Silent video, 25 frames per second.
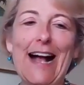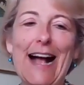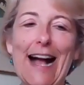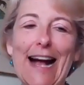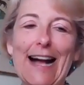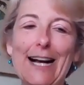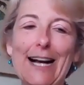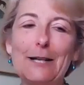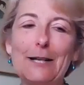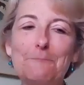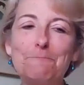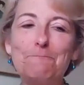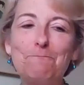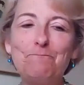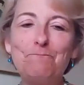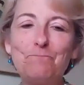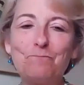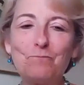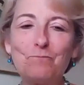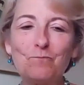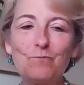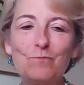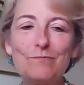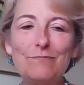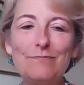
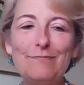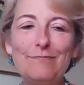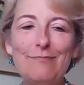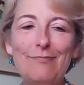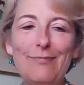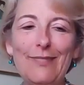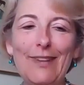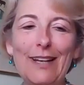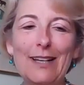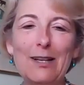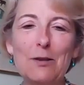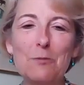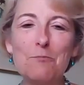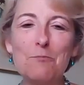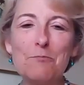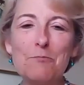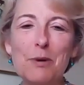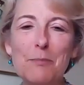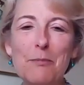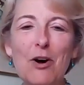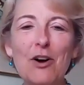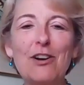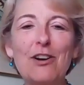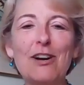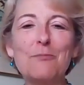But
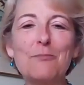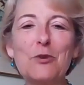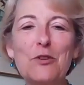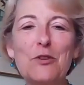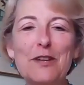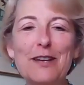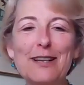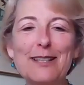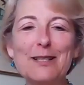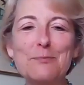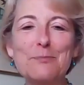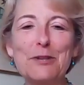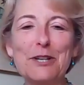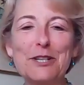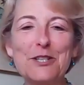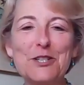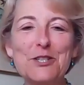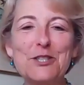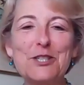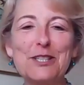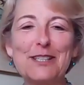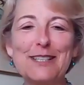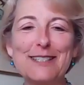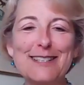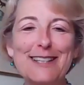Mark, I'm not the expert in
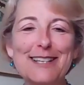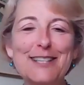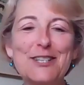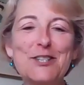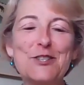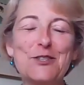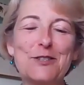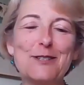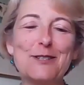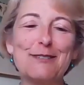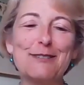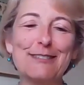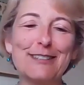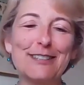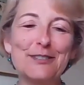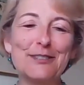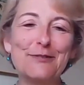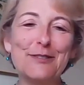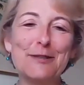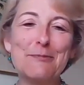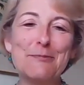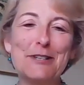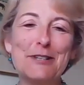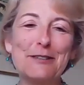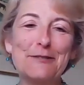digitalization, so I'm going to
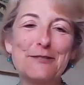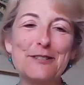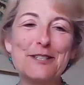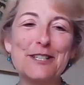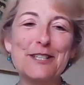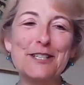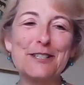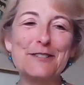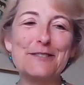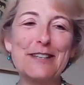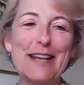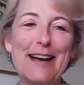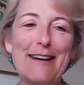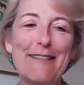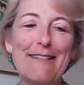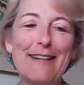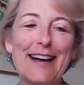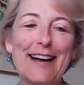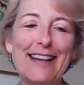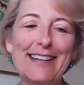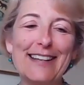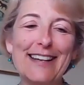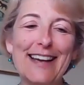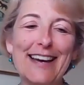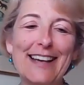flip it over to you now
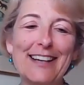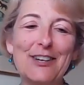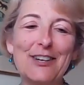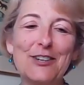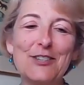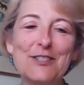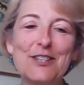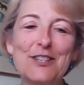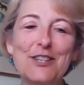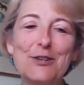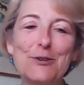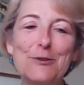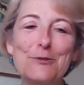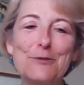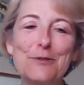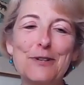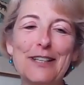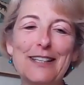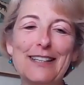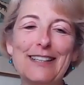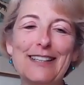and ask you,